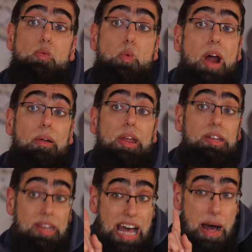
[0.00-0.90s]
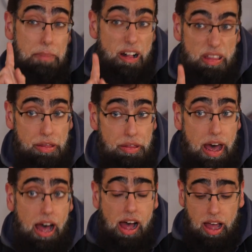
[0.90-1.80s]
worried about
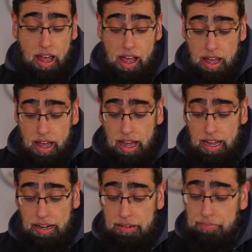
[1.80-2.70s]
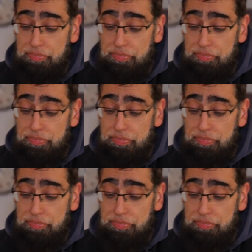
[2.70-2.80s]
that. And